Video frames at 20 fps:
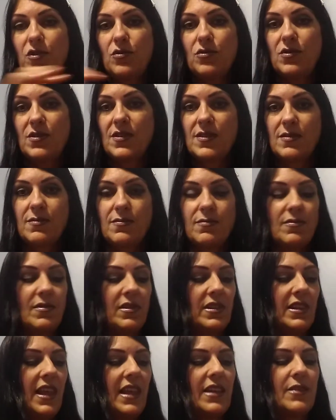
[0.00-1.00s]
you just
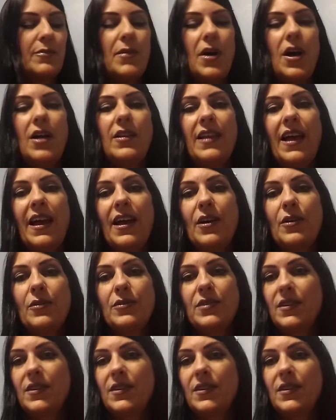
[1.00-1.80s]
let them all out.